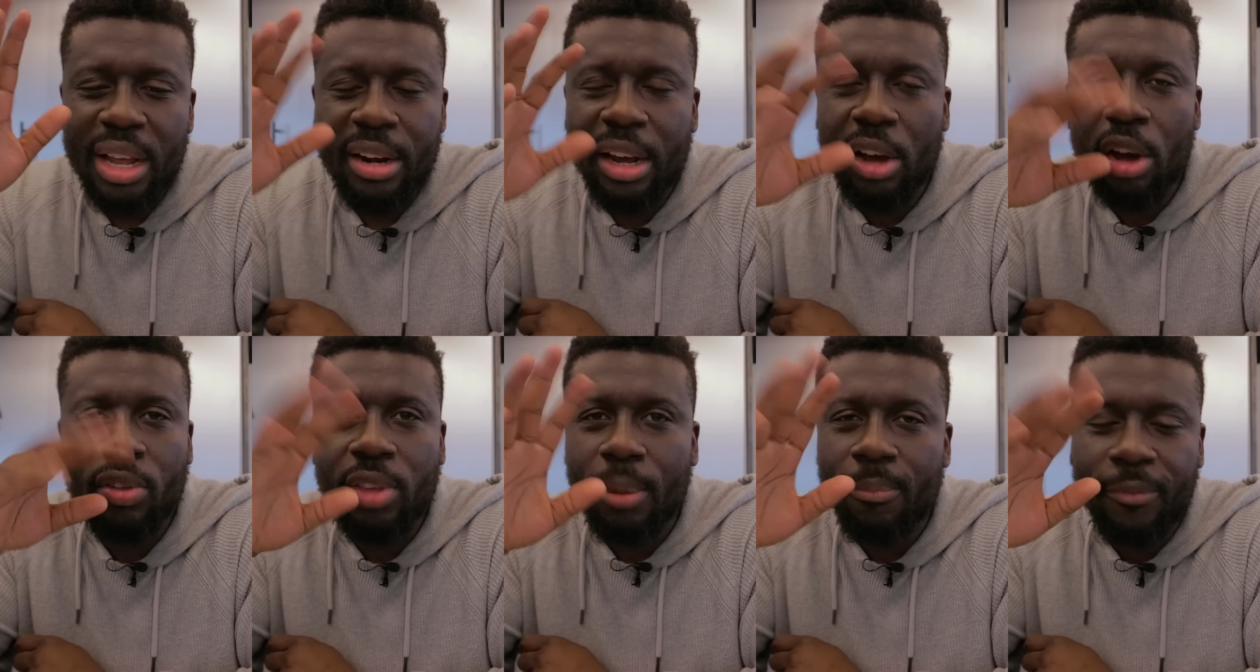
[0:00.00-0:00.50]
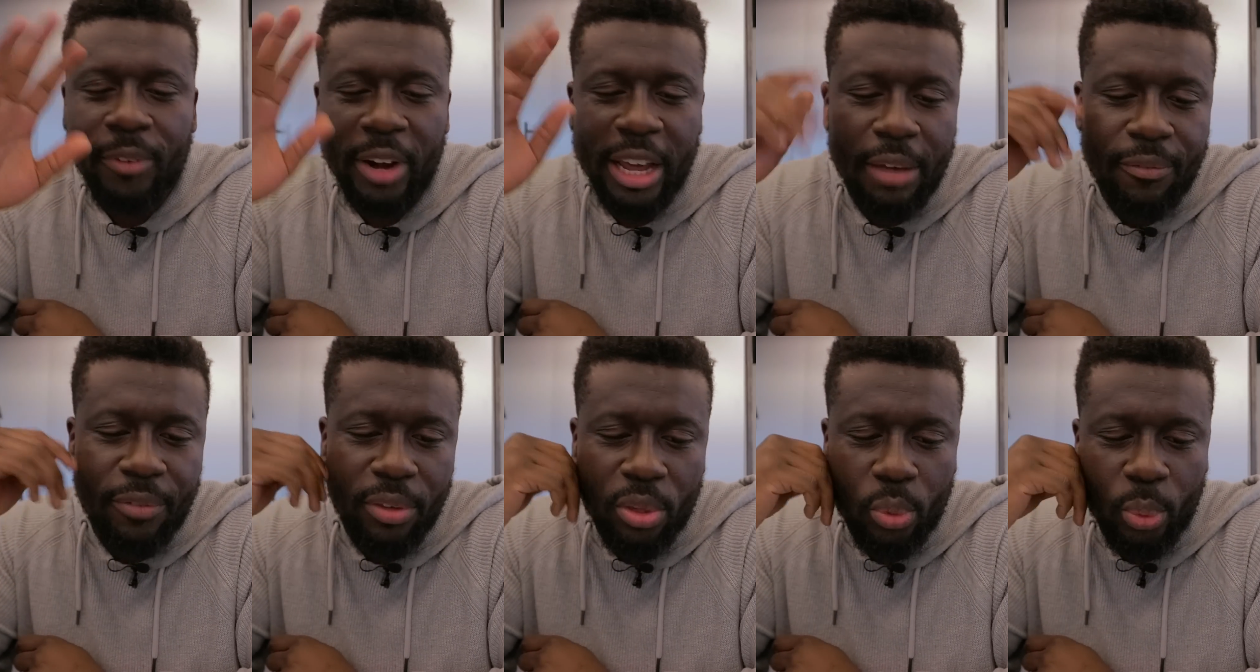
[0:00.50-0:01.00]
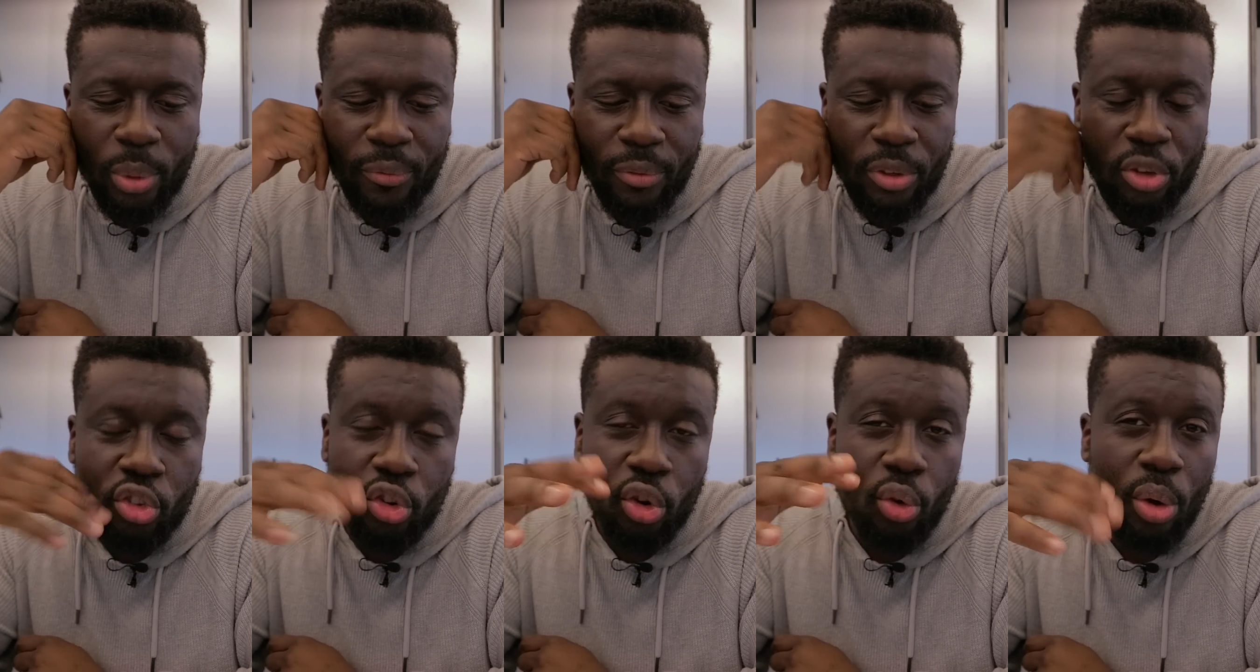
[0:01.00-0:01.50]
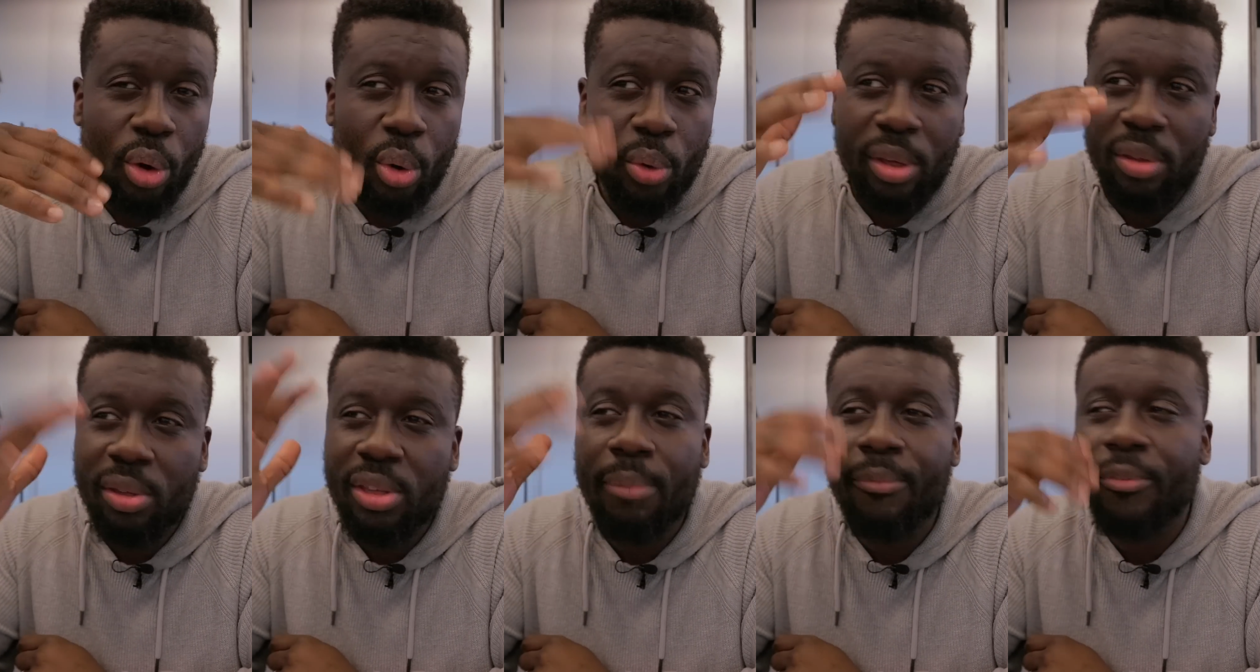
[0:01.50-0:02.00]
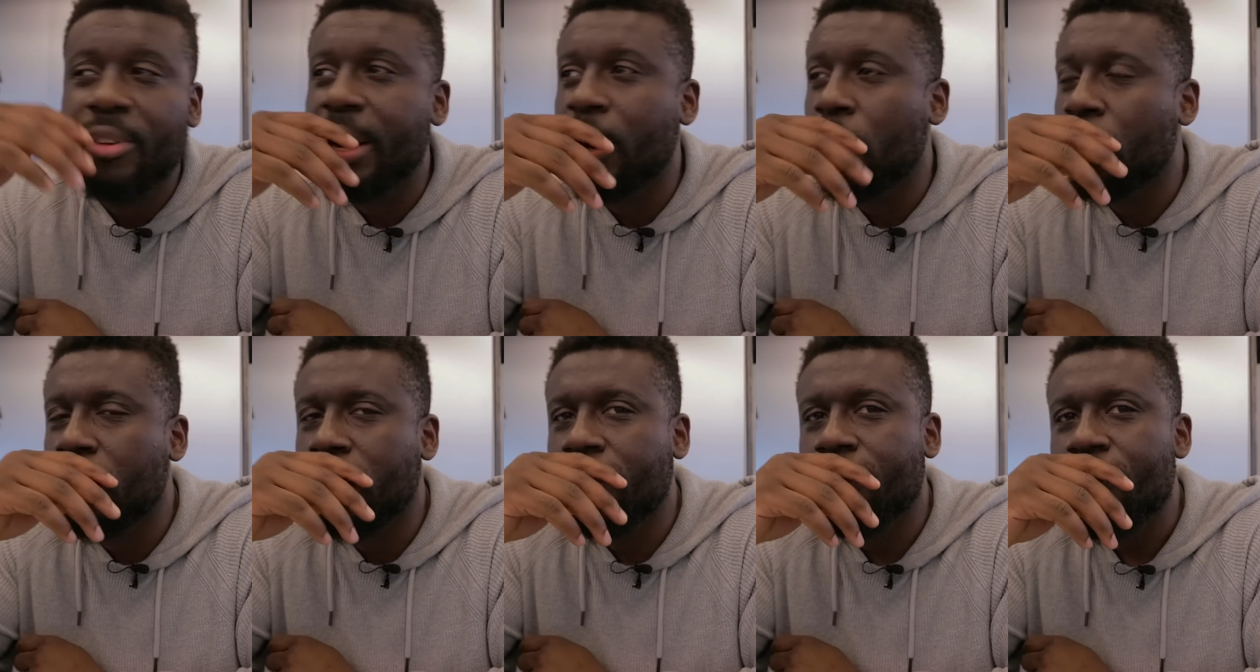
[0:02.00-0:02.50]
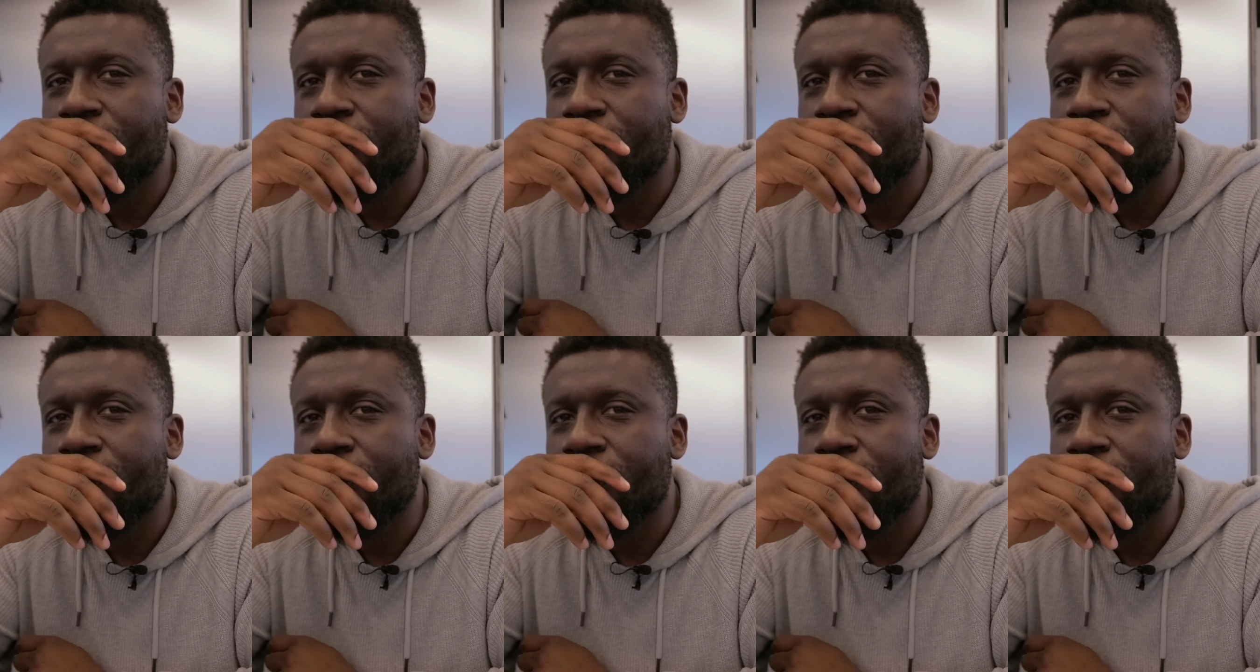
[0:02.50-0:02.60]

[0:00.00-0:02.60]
They got some flavors with the churros and something else.